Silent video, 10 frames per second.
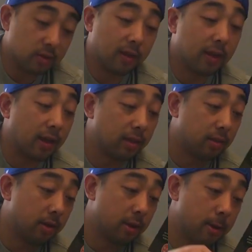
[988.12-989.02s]
I got
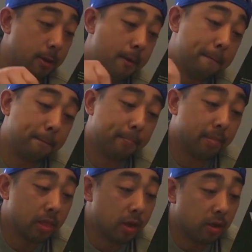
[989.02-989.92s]
the
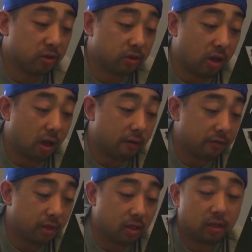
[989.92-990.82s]
Sloth
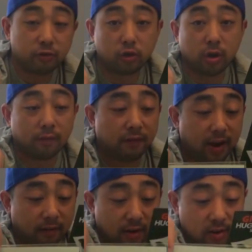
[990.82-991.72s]
Loves Chunk
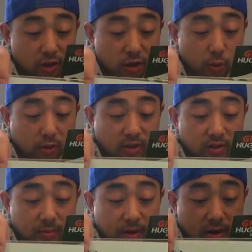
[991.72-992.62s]
Variant Edition, which is
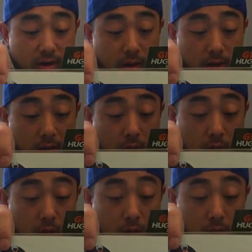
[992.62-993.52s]
limited
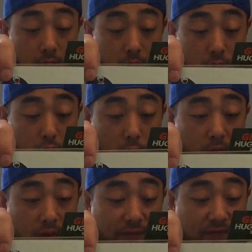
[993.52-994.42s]
to only
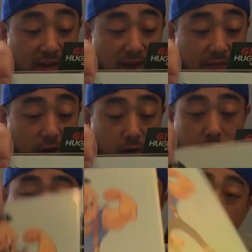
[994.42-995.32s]
500.
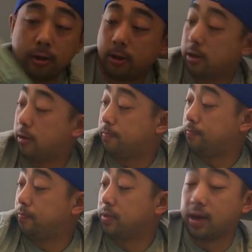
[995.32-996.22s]
Um,
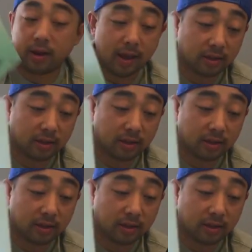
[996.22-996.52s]
yeah, and it actually